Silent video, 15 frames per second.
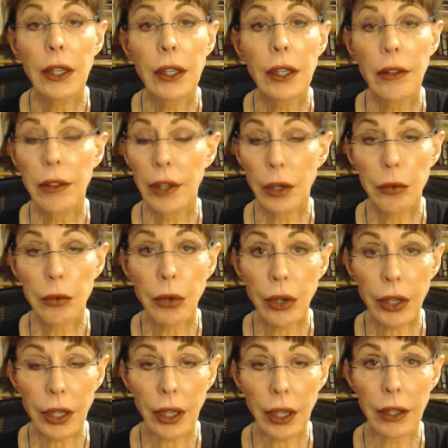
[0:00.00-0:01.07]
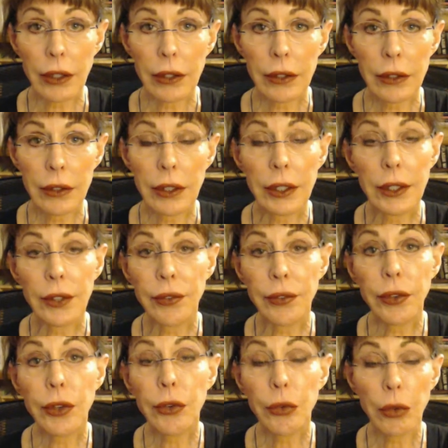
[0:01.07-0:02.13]
They're working. And if
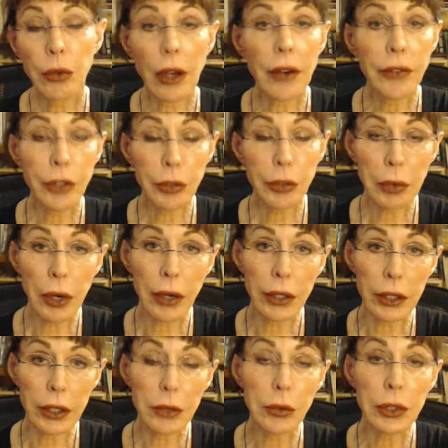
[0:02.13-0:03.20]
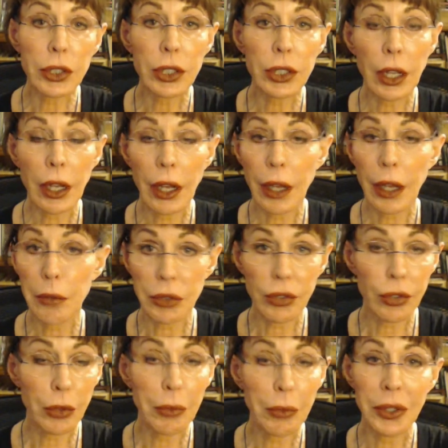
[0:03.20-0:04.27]
you love your partner, which I'm
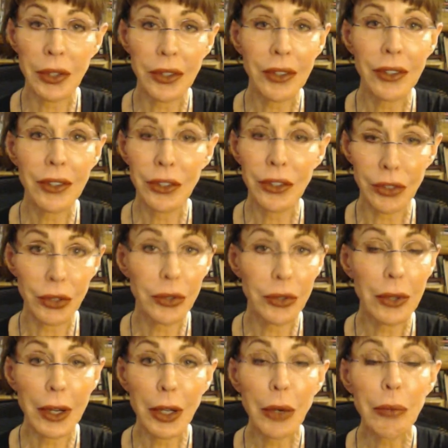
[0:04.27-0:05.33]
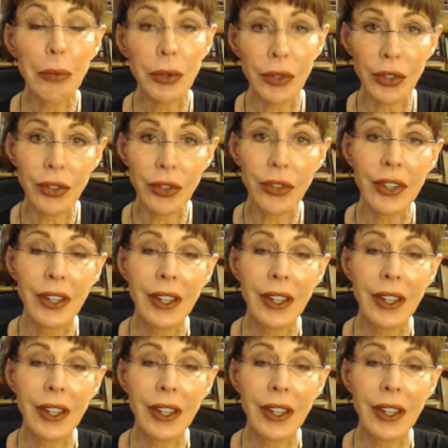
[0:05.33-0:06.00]
assuming you do, or I hope you do,